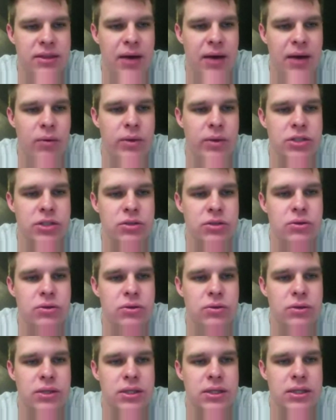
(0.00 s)
we
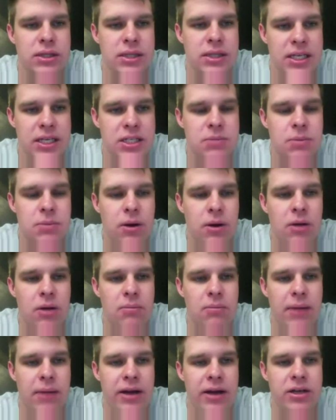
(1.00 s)
do this
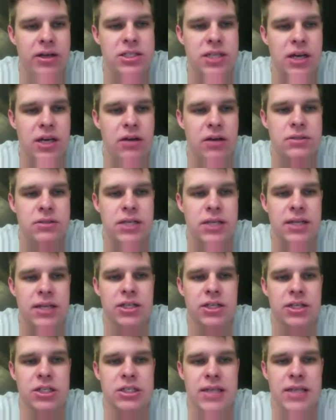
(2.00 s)
part by ourselves and
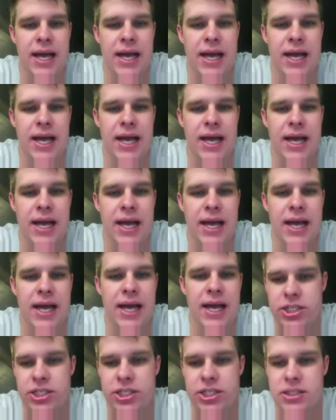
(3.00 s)
then just ask
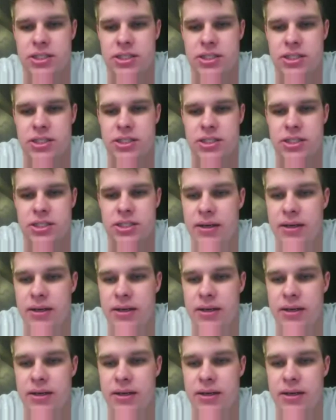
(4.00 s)
questions if we need them